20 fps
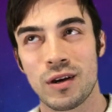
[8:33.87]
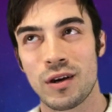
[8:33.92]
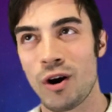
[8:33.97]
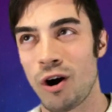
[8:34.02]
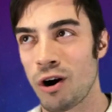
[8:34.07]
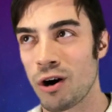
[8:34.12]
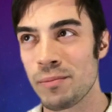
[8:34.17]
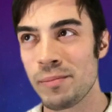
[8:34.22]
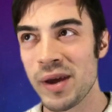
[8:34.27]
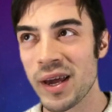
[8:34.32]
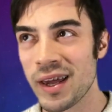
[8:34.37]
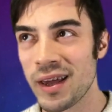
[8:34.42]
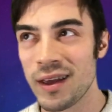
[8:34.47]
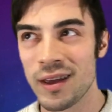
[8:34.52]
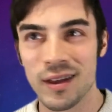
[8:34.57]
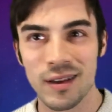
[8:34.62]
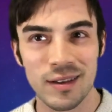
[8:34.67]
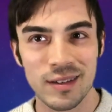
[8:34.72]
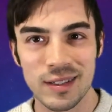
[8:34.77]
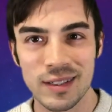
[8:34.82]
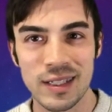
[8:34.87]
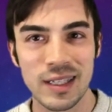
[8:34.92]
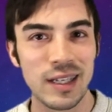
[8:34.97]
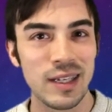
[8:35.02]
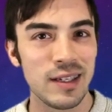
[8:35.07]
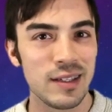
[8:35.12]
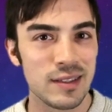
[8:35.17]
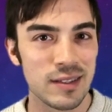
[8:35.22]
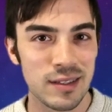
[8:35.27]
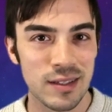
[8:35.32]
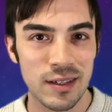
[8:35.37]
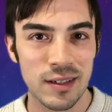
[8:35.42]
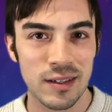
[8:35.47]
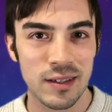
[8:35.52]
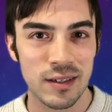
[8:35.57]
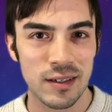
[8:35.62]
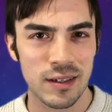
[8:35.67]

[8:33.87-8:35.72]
karmic deeds,